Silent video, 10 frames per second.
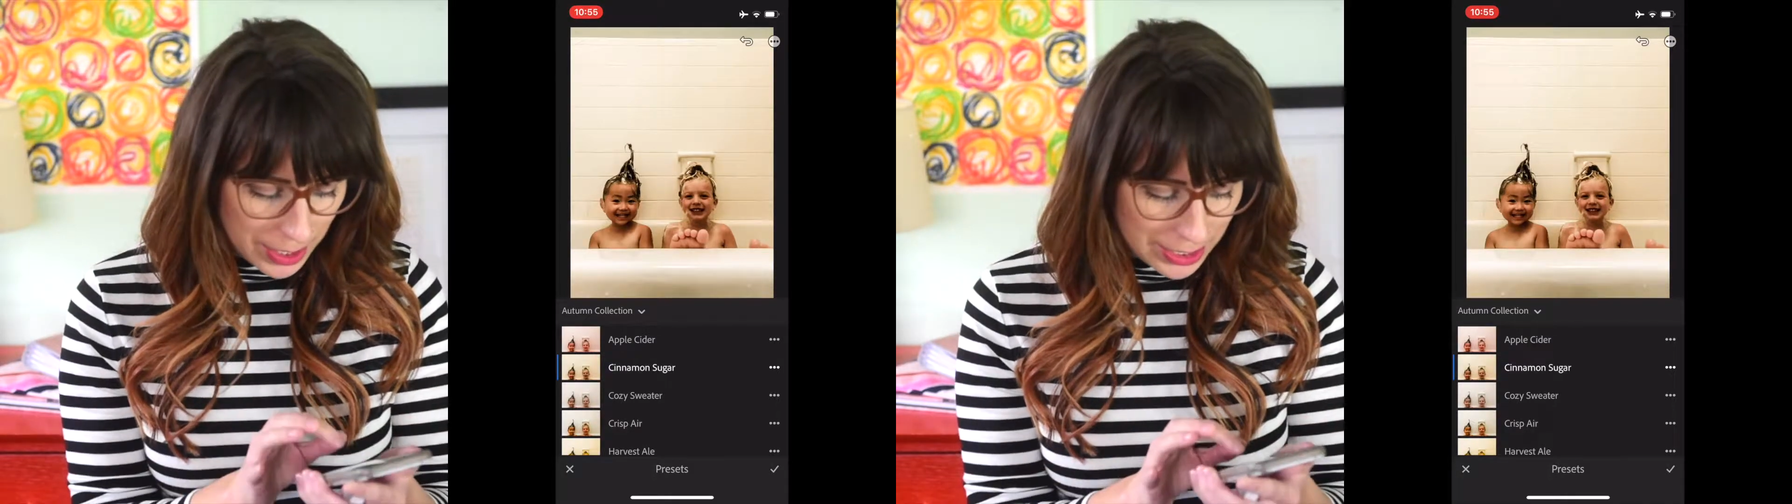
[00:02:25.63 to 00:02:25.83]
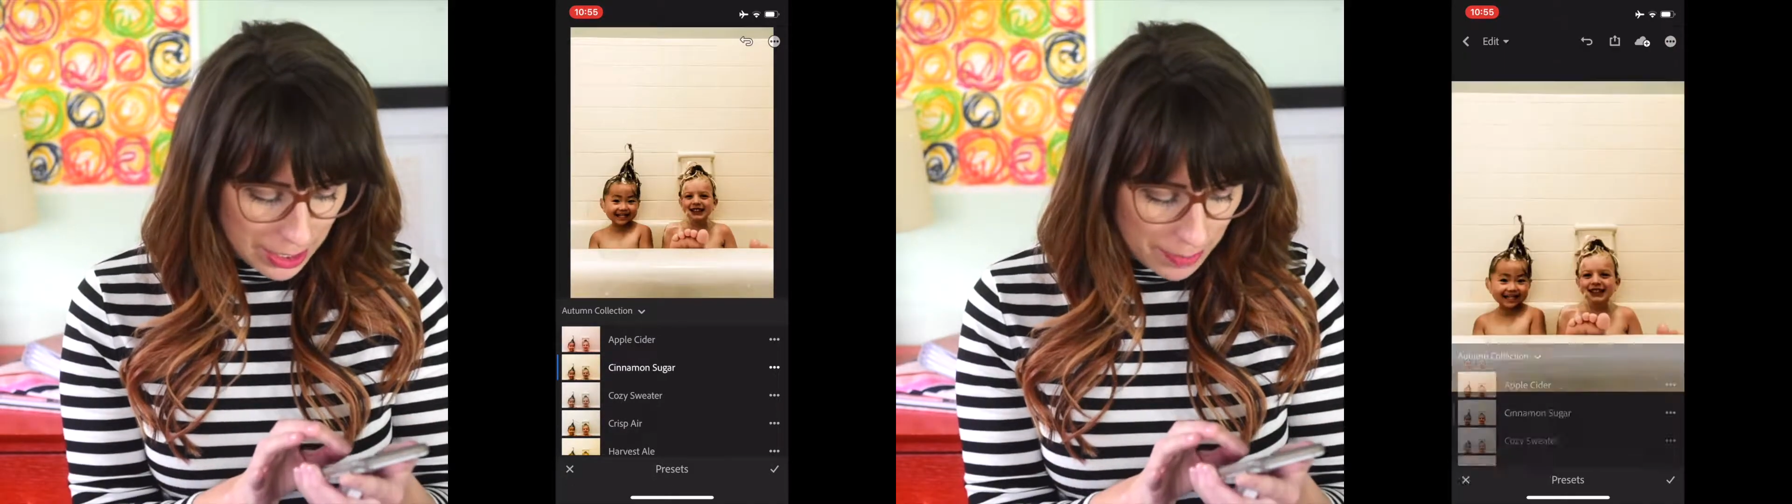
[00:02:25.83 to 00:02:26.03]

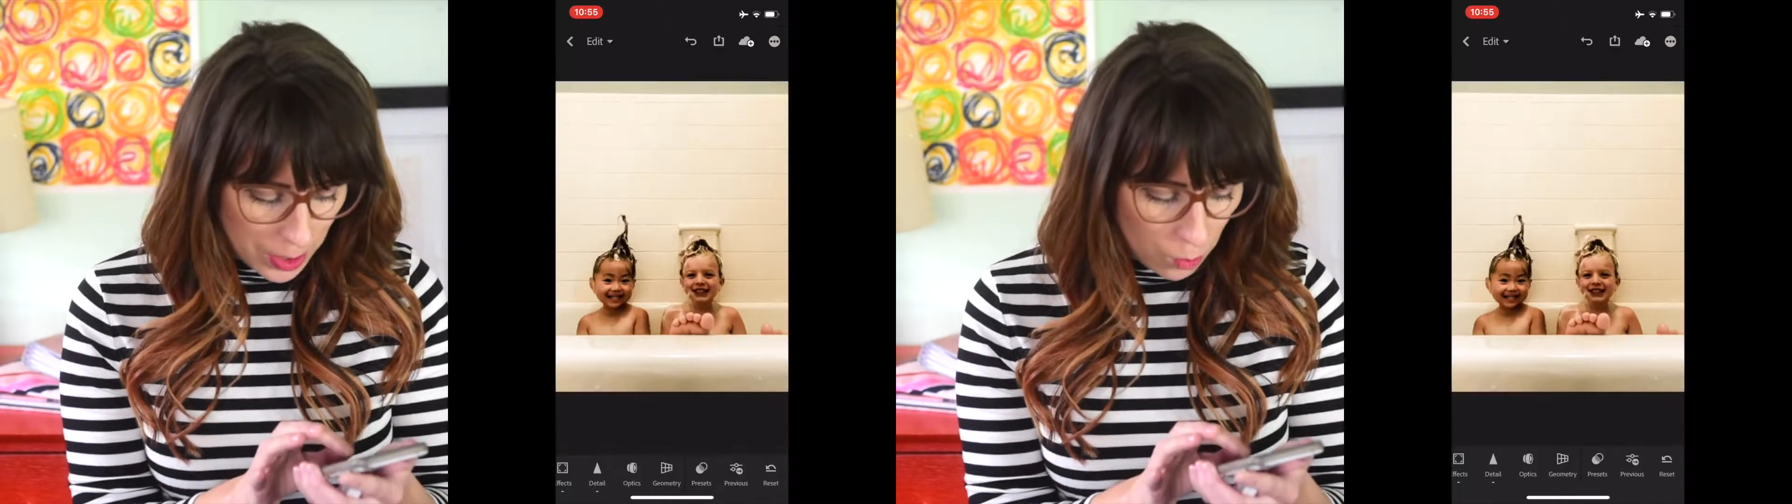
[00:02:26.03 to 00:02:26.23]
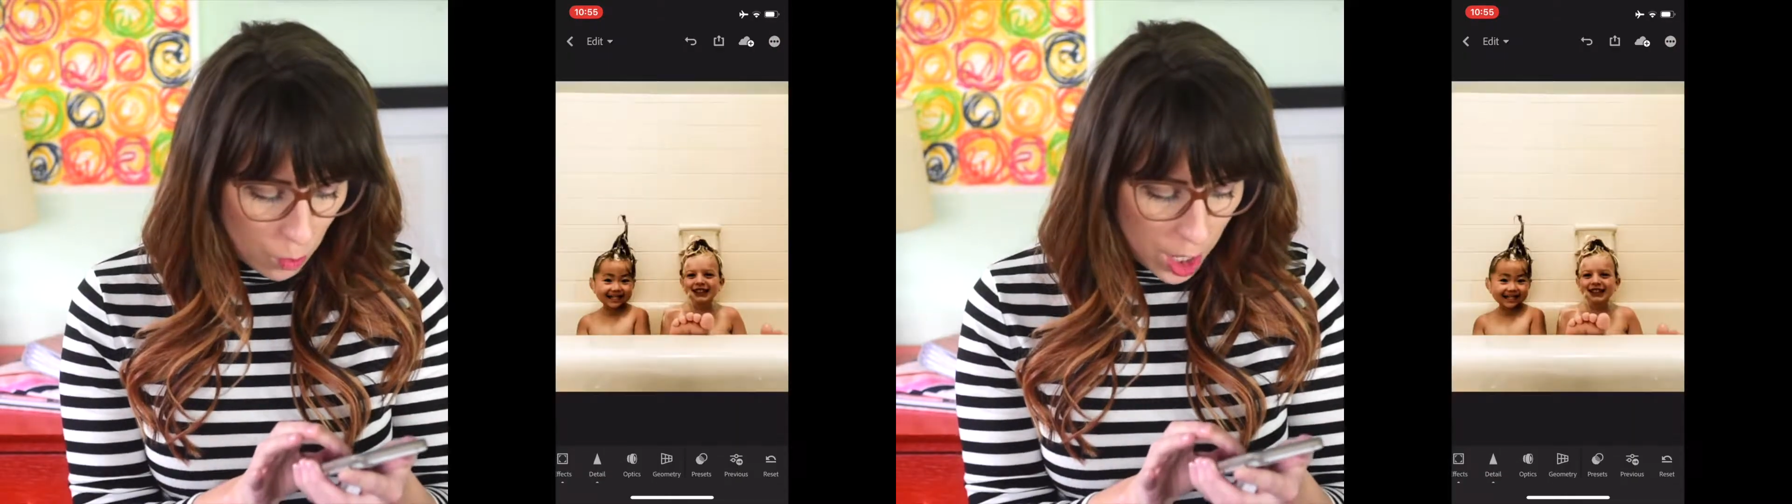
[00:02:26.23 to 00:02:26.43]
makes it a
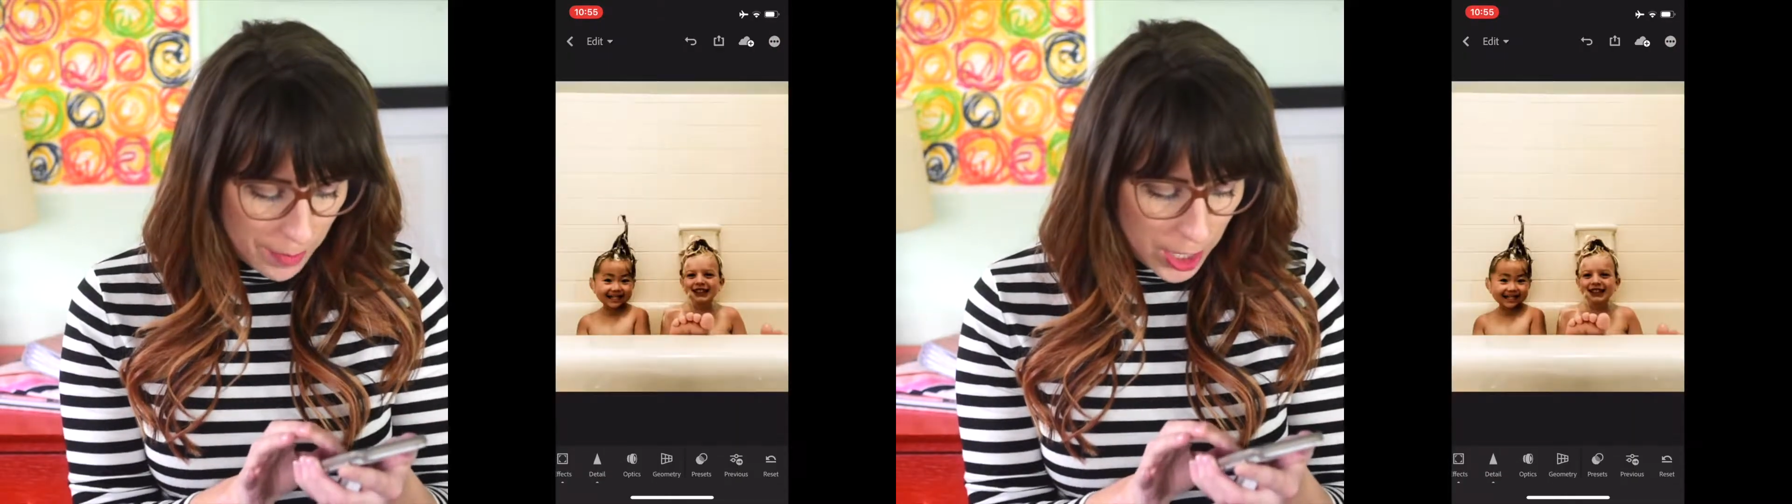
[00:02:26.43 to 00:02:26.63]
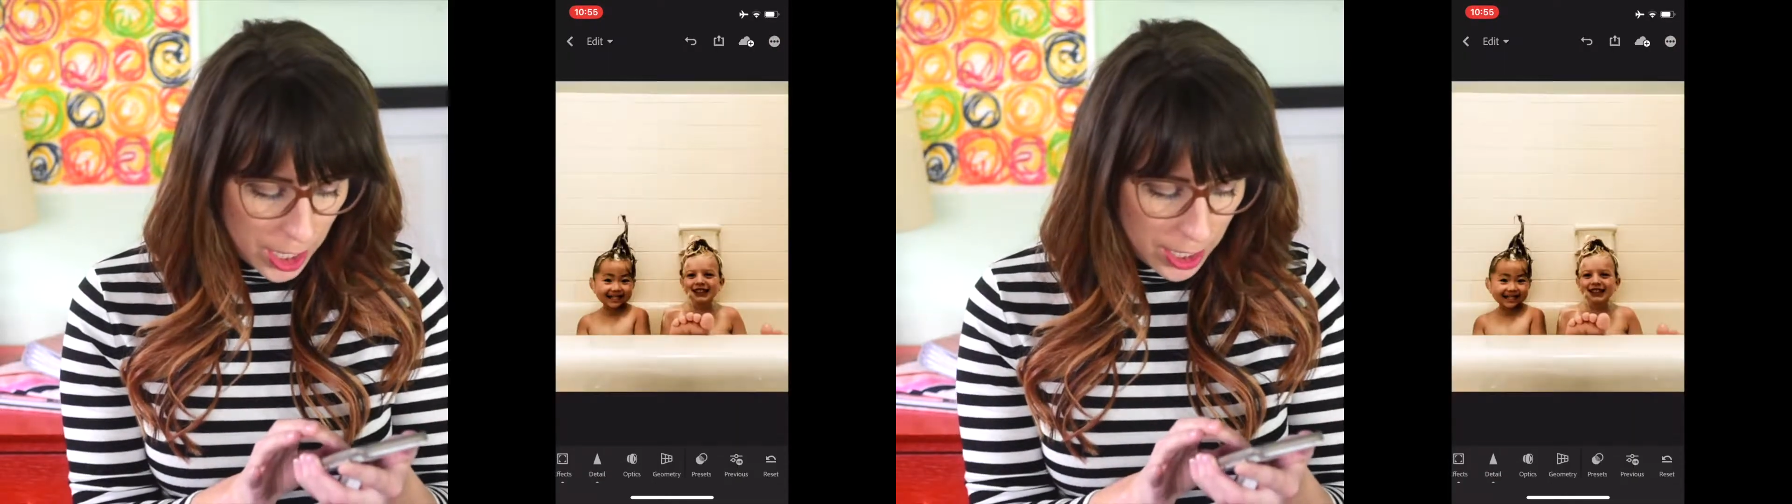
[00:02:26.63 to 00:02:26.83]
bit
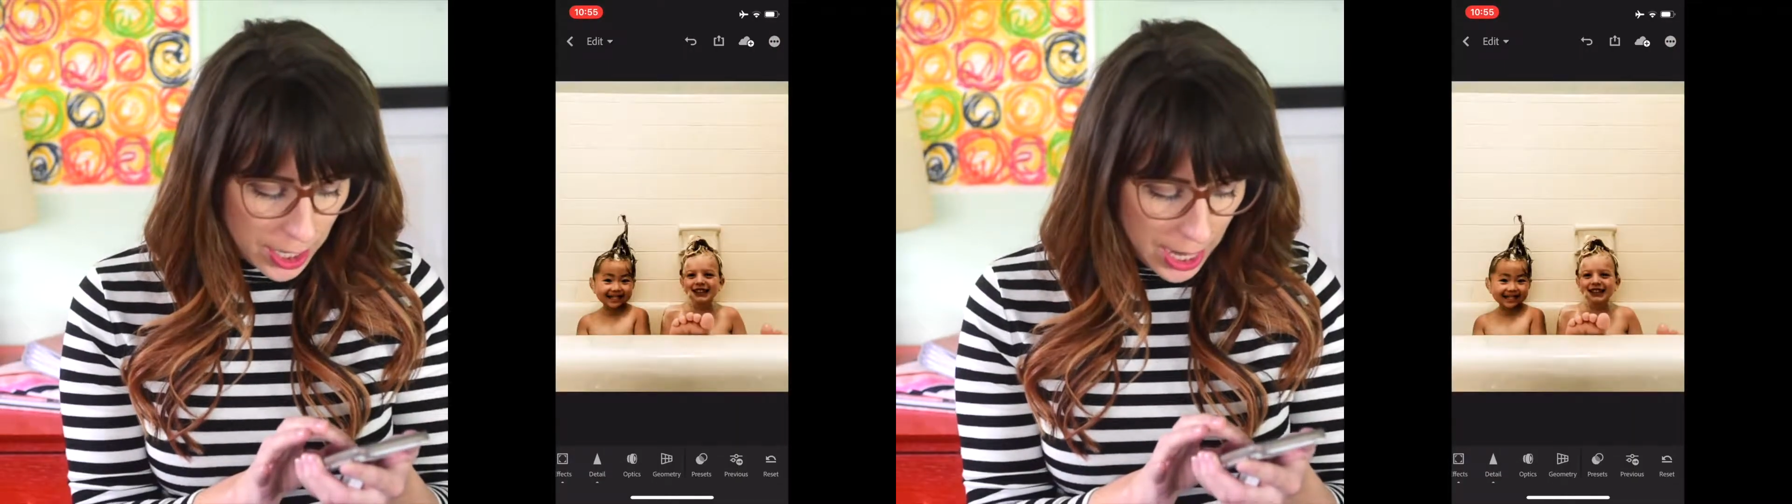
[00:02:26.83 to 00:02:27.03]
warmer.